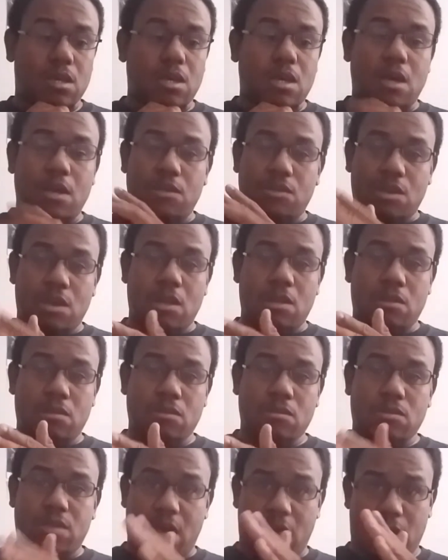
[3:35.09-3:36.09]
And
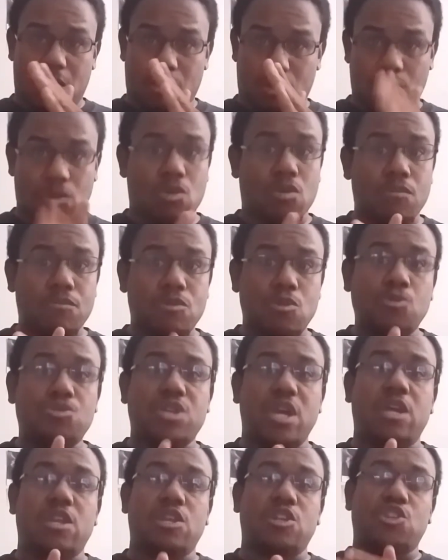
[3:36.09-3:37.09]
then that little
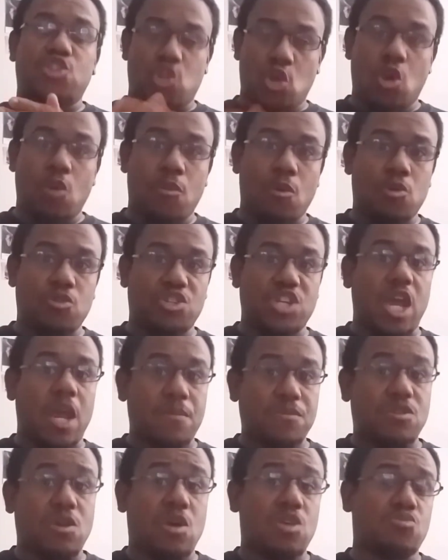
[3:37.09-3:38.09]
mutated gerbil,
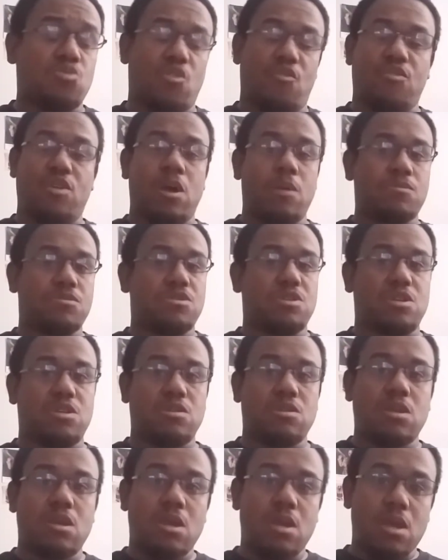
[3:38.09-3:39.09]
James Ellsworth, comes
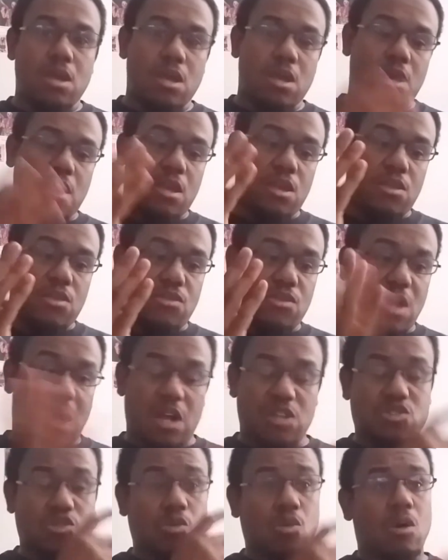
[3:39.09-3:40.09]
in,
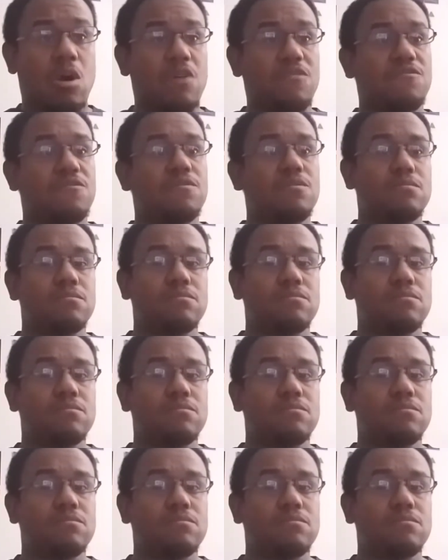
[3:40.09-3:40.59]
knocks her off,